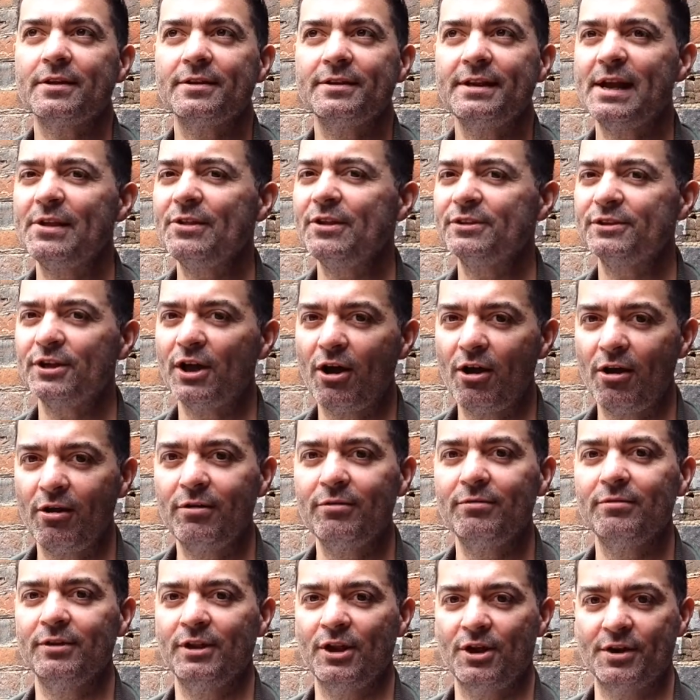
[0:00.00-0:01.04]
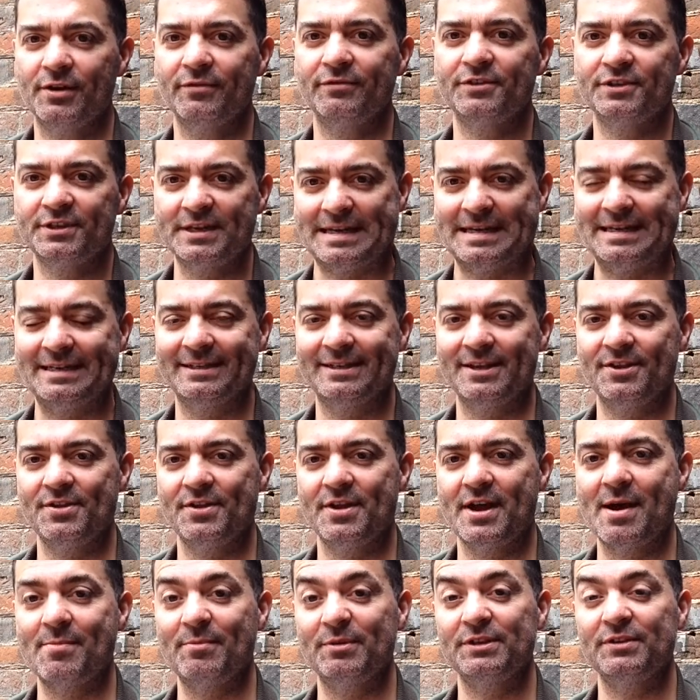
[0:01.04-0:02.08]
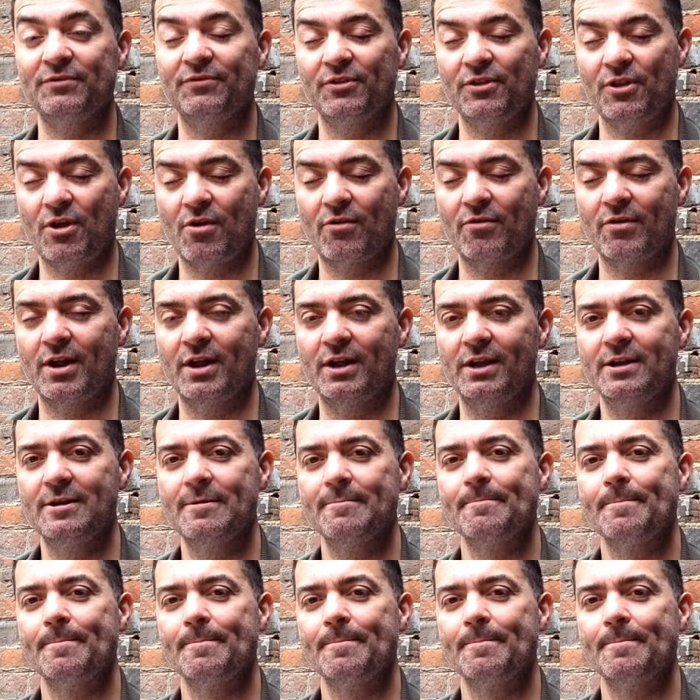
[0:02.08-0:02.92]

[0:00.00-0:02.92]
Now, there's a whole lot of scenes in the Amityville Horror